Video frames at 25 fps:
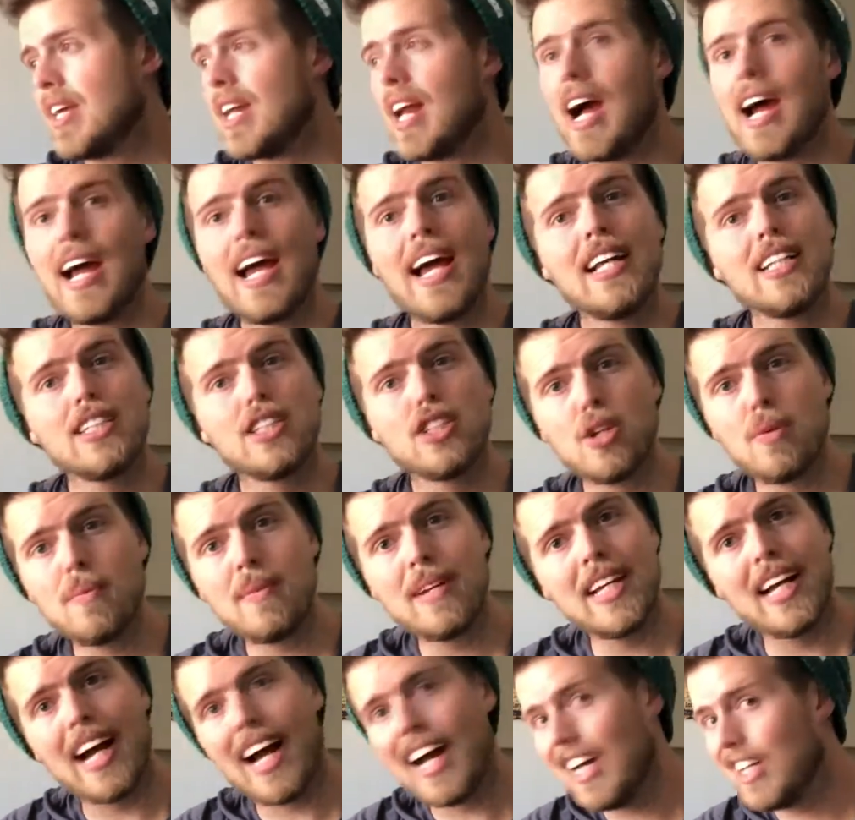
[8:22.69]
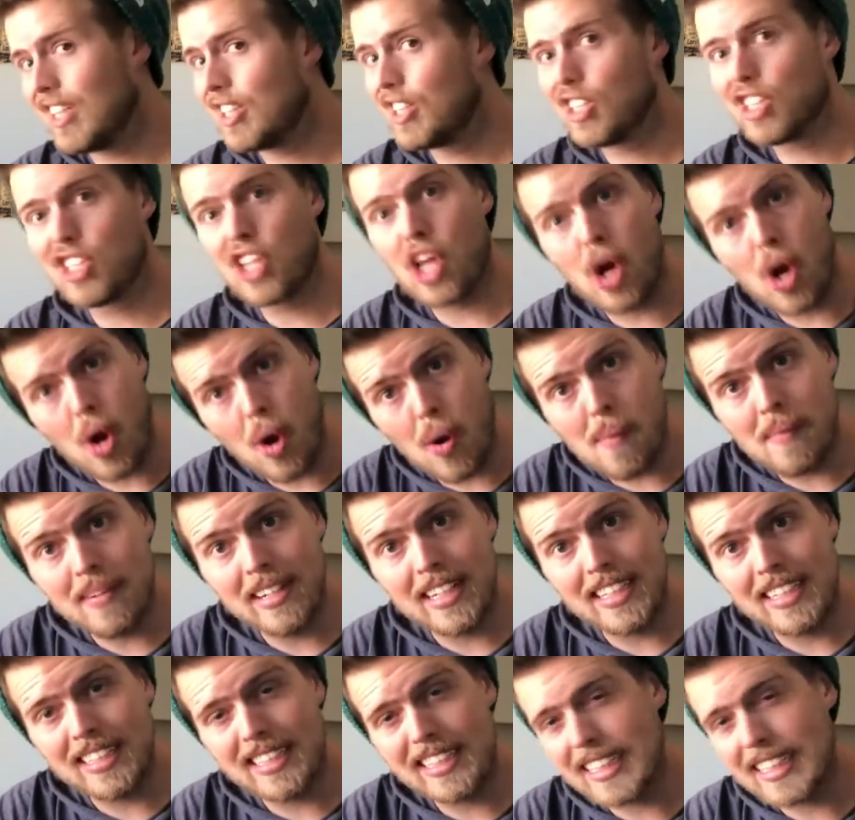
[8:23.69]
and I had so many